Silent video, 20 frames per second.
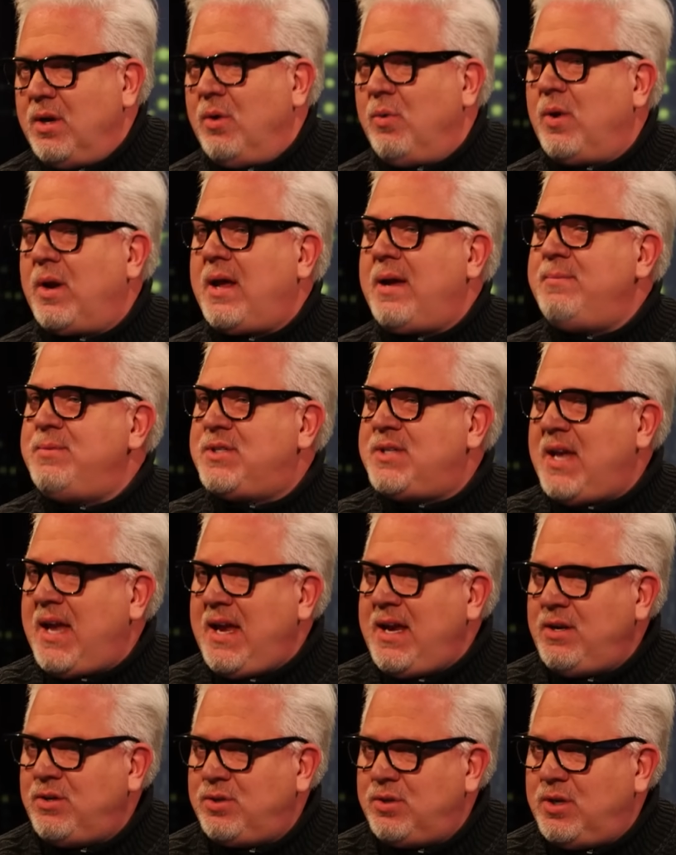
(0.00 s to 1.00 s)
What I'm
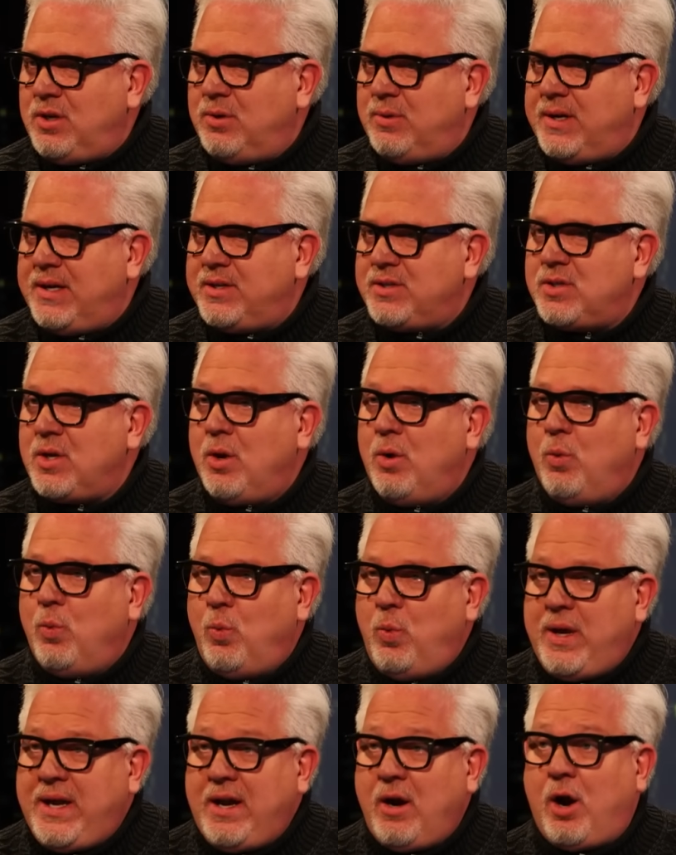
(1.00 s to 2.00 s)
saying to you is
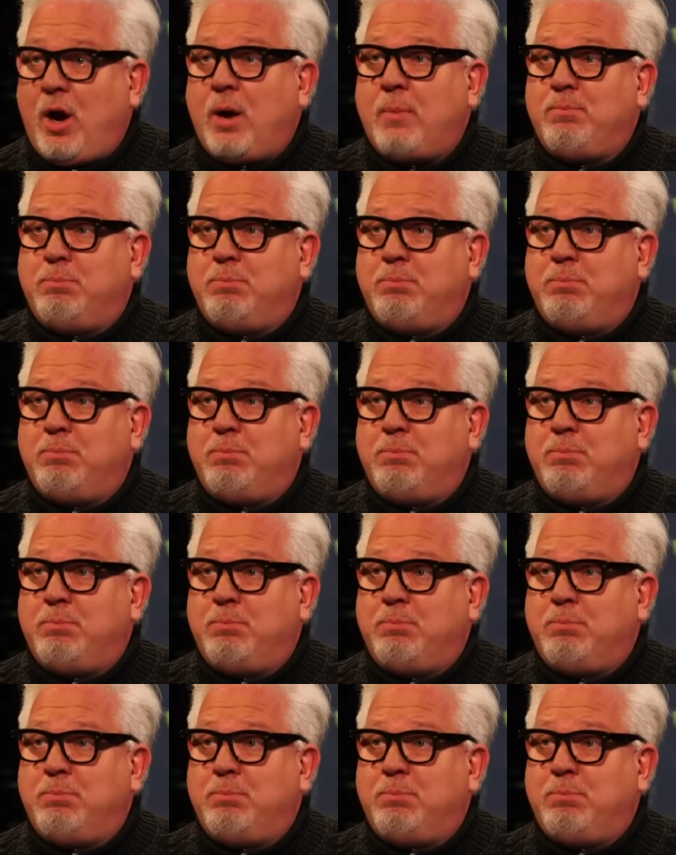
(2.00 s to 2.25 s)
we are